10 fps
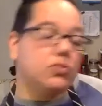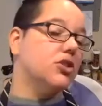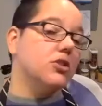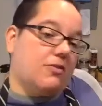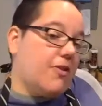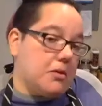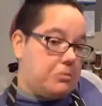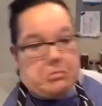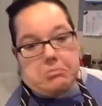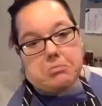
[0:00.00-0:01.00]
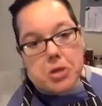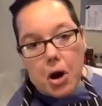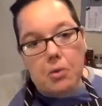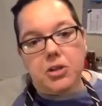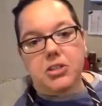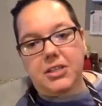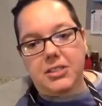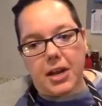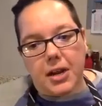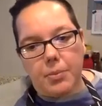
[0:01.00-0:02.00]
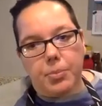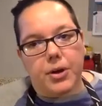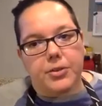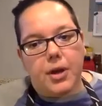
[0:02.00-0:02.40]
which is fine. There are worse things to end up with.